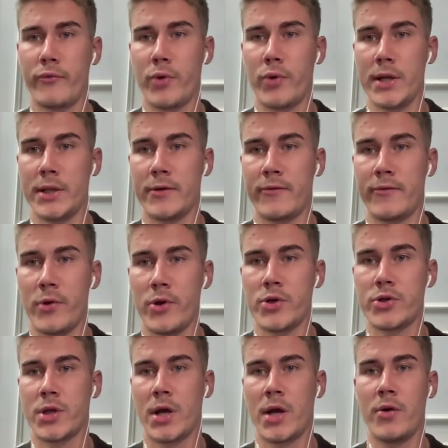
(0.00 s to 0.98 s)
off, right, the
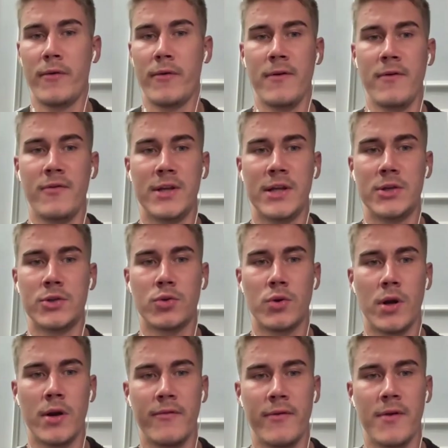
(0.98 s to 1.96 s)
first 150 and
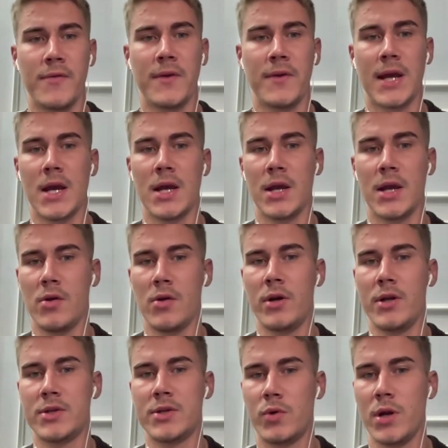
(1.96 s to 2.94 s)
250K a
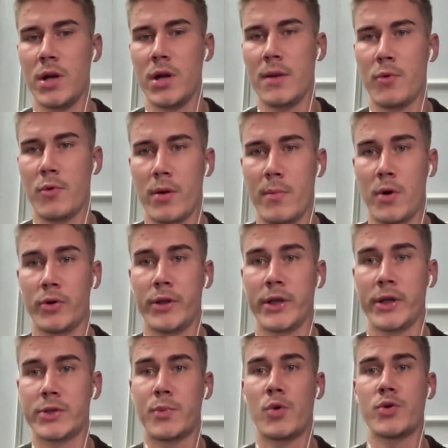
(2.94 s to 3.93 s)
year is really more
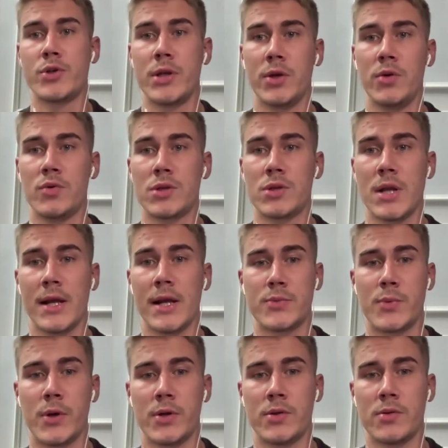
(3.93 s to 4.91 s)
about exposing you as an
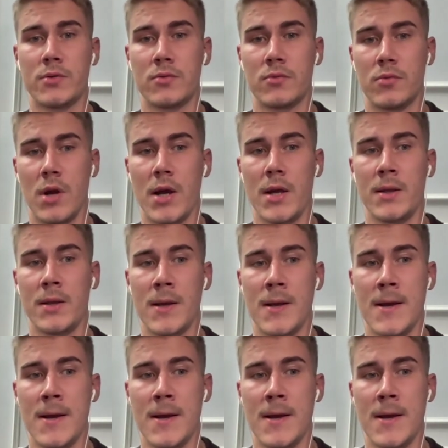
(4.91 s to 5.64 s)
expert, right?